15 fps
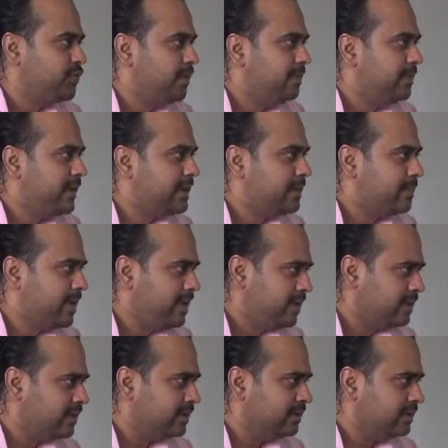will make
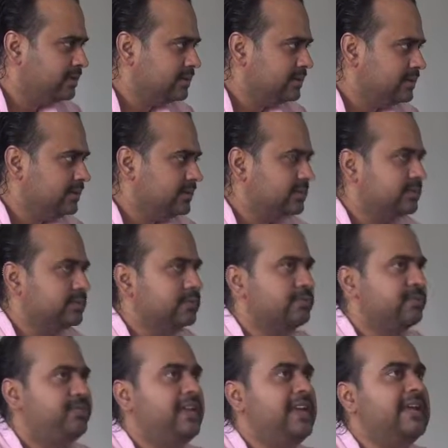
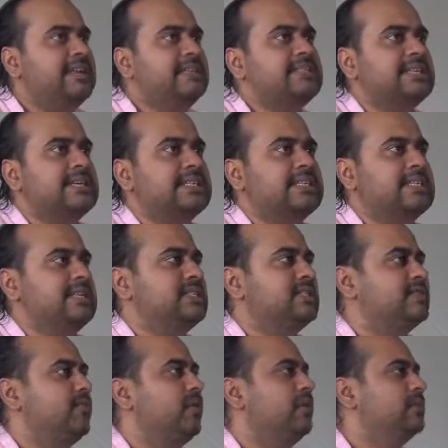me feel
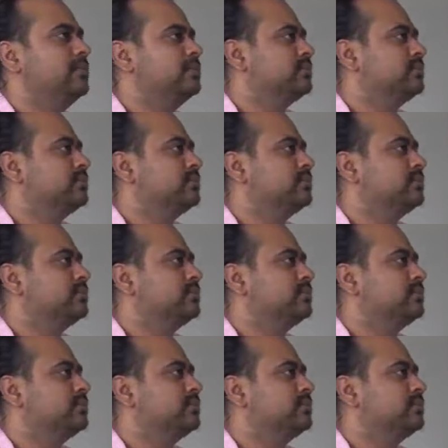successful.